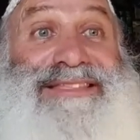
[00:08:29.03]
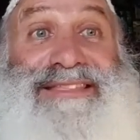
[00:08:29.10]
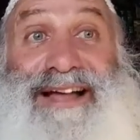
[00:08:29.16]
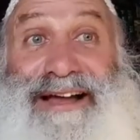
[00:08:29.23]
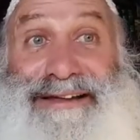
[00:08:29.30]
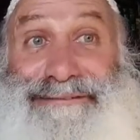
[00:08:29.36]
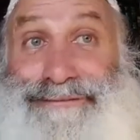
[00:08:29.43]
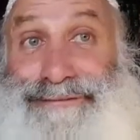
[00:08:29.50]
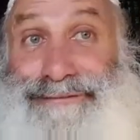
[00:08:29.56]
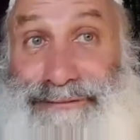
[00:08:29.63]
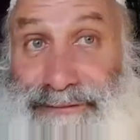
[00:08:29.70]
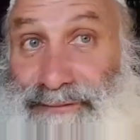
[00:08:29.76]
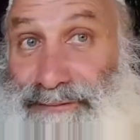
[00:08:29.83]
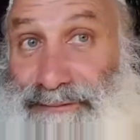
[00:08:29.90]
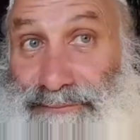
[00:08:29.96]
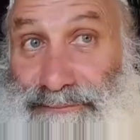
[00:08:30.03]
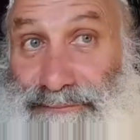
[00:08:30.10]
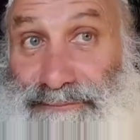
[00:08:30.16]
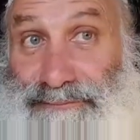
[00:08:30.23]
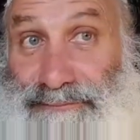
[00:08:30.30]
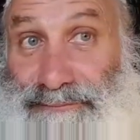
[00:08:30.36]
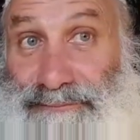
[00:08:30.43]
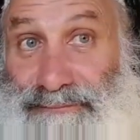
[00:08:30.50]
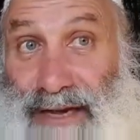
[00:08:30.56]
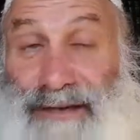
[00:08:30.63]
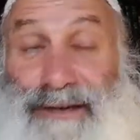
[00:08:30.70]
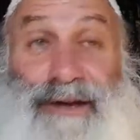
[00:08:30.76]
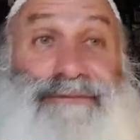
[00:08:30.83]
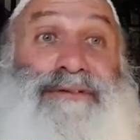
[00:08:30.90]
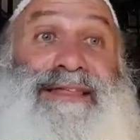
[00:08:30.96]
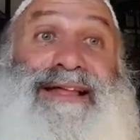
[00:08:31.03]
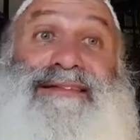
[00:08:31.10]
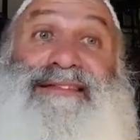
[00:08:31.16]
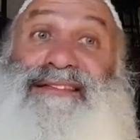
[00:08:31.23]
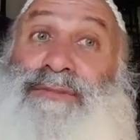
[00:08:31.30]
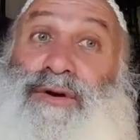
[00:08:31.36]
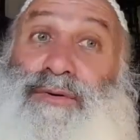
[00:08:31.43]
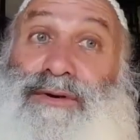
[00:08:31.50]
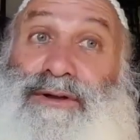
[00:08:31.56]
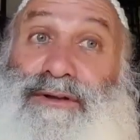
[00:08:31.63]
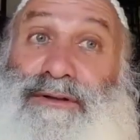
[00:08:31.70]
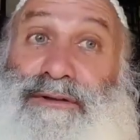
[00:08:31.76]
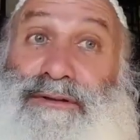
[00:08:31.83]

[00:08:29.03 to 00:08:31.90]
life, I look for that smoke.